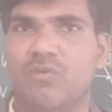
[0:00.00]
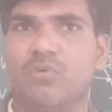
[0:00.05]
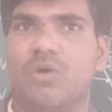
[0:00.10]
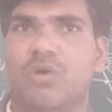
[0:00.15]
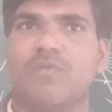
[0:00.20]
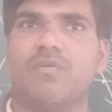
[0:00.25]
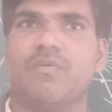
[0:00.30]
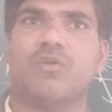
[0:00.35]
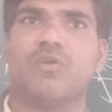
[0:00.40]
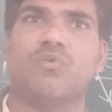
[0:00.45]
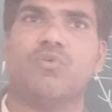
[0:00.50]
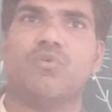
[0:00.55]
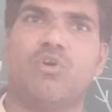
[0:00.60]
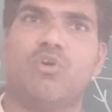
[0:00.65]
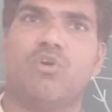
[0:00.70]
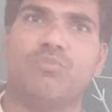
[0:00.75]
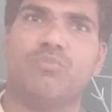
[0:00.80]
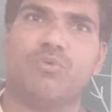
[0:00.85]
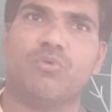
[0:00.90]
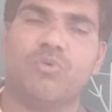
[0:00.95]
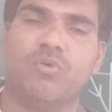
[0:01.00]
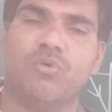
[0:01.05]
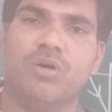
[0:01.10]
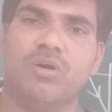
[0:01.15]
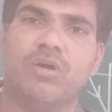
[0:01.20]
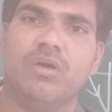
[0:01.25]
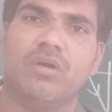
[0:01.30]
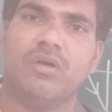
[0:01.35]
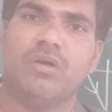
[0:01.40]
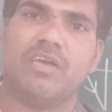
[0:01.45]
to our home to
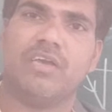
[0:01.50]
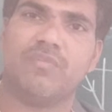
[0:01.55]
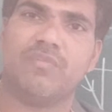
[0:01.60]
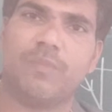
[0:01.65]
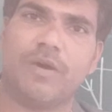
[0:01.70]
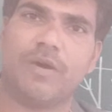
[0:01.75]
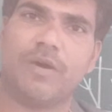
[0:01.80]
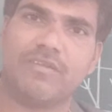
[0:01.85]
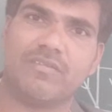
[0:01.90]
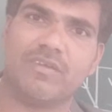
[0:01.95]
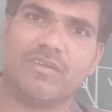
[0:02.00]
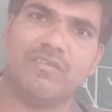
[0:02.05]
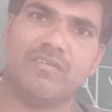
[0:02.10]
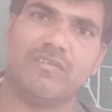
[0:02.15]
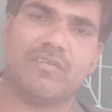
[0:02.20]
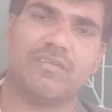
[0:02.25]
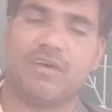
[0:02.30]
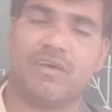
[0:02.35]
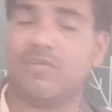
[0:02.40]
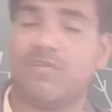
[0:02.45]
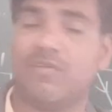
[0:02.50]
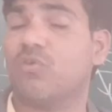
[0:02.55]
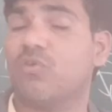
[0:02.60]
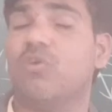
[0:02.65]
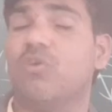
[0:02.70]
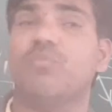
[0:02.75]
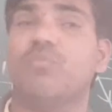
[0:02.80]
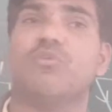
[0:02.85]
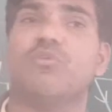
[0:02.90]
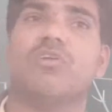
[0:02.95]
as persons, our
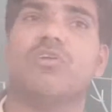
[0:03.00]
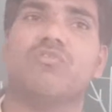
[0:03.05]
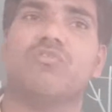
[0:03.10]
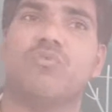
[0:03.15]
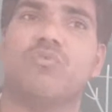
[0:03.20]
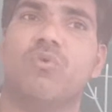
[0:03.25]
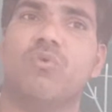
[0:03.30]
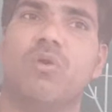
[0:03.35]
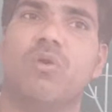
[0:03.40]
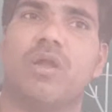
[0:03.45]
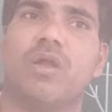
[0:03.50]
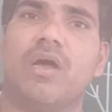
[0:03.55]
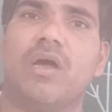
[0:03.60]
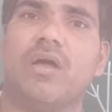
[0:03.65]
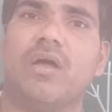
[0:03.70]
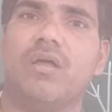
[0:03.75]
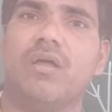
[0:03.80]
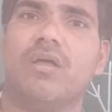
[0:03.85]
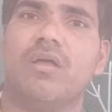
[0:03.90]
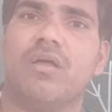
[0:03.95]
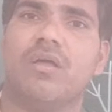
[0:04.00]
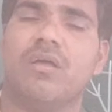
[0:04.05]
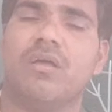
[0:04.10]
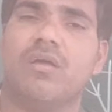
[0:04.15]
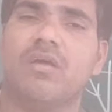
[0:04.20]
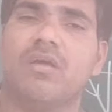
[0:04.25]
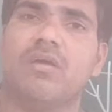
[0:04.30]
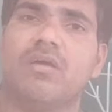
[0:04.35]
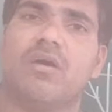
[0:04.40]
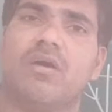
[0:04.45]
home to the school, na?
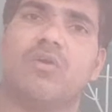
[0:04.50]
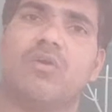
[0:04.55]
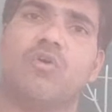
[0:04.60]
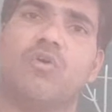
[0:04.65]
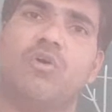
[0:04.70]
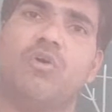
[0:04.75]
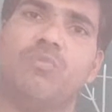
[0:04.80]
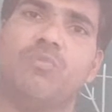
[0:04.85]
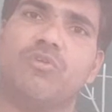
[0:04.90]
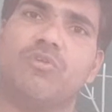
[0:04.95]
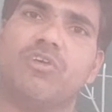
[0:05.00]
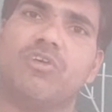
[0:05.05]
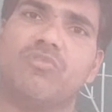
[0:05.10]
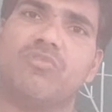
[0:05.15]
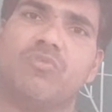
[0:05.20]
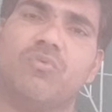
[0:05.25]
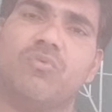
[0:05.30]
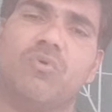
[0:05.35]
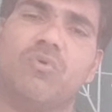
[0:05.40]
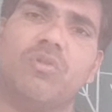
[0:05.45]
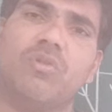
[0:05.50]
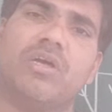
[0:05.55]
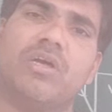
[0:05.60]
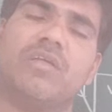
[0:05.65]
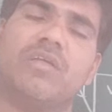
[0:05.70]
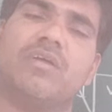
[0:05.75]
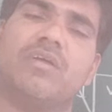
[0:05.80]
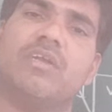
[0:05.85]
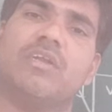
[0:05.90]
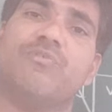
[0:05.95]
Our home to the school,
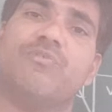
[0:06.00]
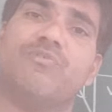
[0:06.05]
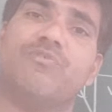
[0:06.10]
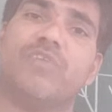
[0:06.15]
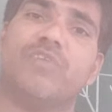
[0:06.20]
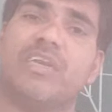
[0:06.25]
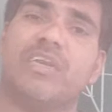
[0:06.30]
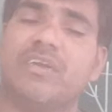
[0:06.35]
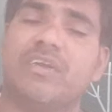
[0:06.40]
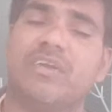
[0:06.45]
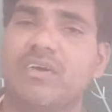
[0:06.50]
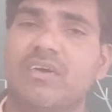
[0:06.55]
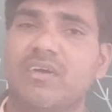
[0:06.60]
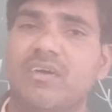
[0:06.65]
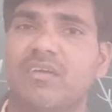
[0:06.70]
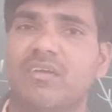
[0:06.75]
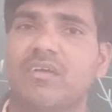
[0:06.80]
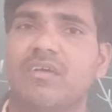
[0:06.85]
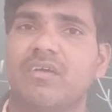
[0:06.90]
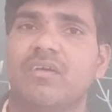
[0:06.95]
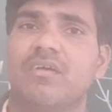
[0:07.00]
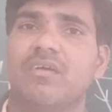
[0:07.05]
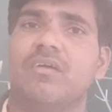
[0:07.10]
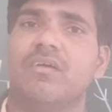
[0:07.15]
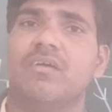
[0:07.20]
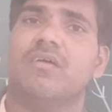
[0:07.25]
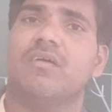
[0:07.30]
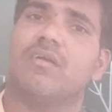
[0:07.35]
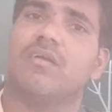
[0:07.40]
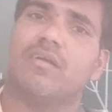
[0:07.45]
there is a different
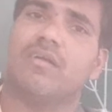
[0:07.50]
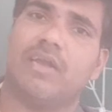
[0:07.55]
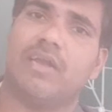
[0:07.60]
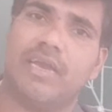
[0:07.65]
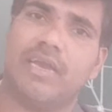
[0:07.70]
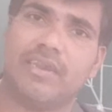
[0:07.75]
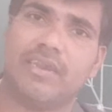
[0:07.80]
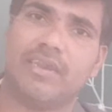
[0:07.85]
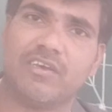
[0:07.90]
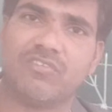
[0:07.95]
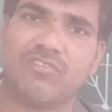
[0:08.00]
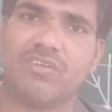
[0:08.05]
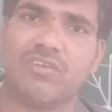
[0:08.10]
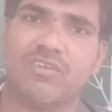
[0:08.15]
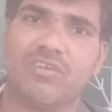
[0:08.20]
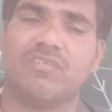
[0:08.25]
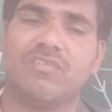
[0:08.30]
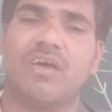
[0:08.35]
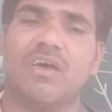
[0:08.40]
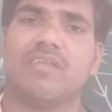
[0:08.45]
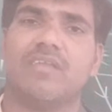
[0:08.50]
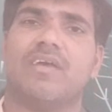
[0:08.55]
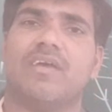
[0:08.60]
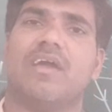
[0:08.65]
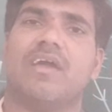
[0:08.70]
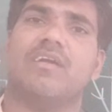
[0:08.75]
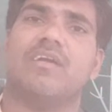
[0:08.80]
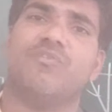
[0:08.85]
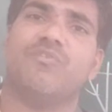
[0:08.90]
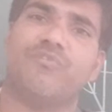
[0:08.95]
directions are
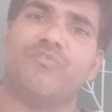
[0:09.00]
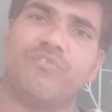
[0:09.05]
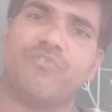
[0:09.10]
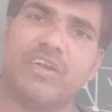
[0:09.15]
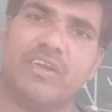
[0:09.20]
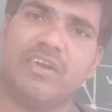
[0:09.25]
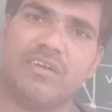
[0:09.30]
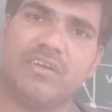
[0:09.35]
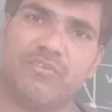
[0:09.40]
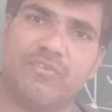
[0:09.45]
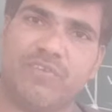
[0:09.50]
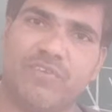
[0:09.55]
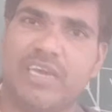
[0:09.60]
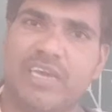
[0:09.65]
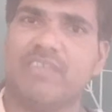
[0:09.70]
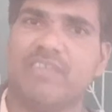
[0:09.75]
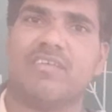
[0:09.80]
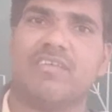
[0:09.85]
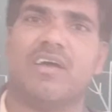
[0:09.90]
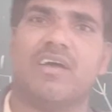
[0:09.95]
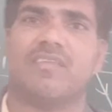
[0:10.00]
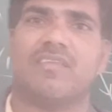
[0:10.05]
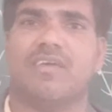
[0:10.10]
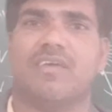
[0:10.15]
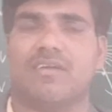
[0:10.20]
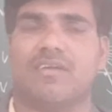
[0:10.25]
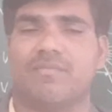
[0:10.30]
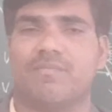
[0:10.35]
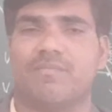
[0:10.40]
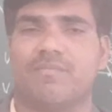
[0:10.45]
there, different ways are there.